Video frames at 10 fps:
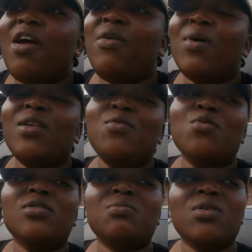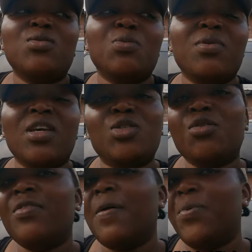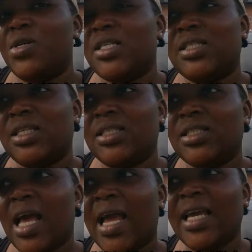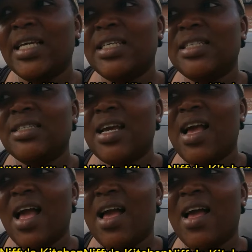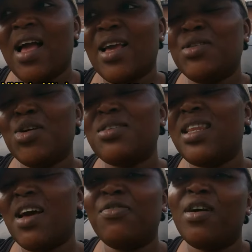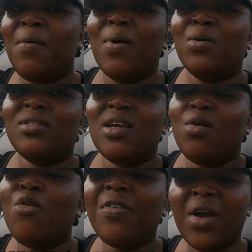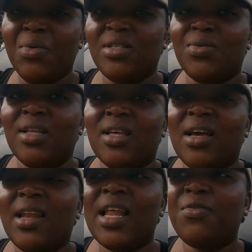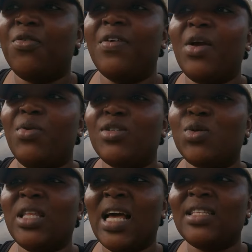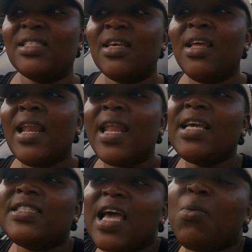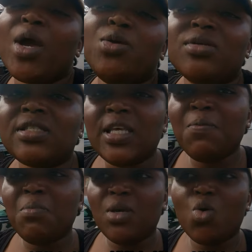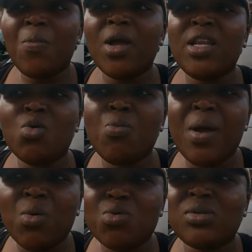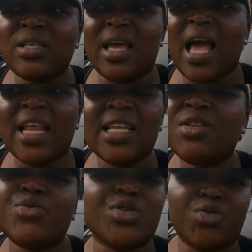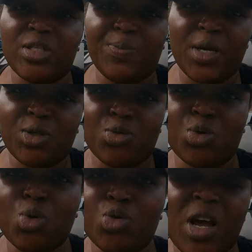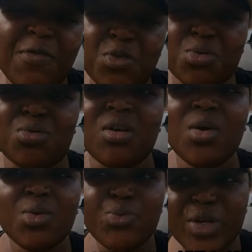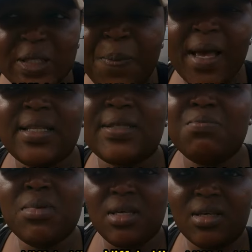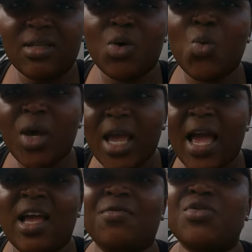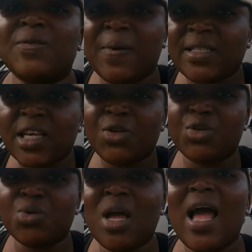everybody knows me to be a jovial person. I I just laugh about over it rather. I laugh over it so that next time when you see me, Uben Uben who said I didn't disrespect you. So you have to respect me yeah. the way I have respected you